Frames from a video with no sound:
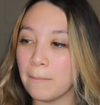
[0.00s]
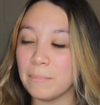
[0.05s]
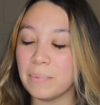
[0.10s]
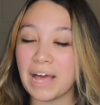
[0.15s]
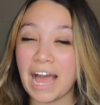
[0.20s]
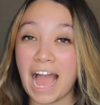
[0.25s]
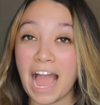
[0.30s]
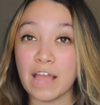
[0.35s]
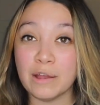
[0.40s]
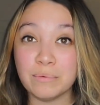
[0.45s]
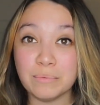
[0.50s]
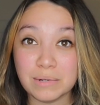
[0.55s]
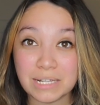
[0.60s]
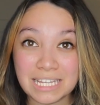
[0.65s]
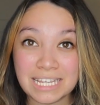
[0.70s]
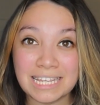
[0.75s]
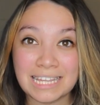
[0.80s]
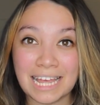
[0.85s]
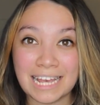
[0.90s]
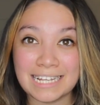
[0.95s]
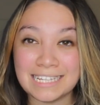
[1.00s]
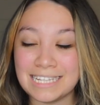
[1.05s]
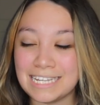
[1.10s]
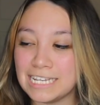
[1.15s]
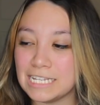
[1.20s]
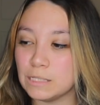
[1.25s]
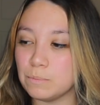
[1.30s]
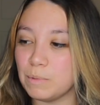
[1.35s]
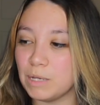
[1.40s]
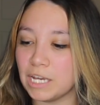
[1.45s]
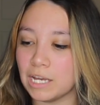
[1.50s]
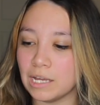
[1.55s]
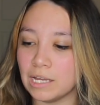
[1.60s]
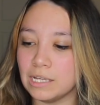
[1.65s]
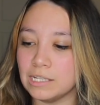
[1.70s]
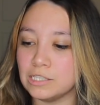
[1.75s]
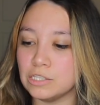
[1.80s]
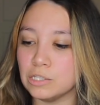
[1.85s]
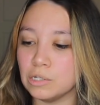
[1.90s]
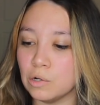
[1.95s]
but I really like these
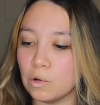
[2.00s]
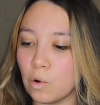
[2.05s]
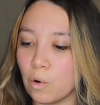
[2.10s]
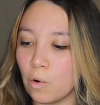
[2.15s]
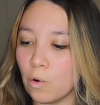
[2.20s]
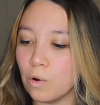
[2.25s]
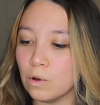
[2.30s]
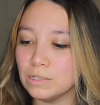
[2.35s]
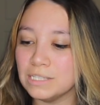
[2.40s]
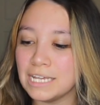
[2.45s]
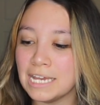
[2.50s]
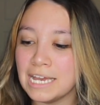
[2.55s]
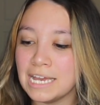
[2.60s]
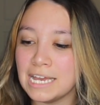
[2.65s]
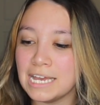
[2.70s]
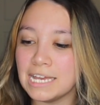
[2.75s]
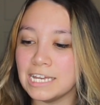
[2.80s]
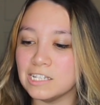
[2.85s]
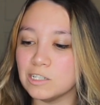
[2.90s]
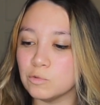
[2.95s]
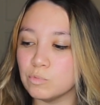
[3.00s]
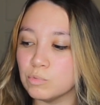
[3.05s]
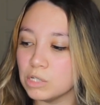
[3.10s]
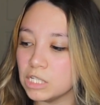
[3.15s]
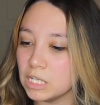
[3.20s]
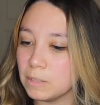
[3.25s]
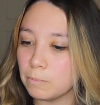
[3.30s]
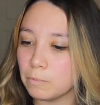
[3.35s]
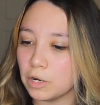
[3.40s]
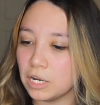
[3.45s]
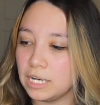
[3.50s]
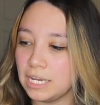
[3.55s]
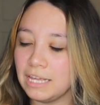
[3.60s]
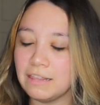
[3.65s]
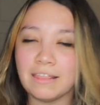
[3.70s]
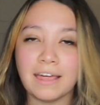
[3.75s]
because the gold is really pretty.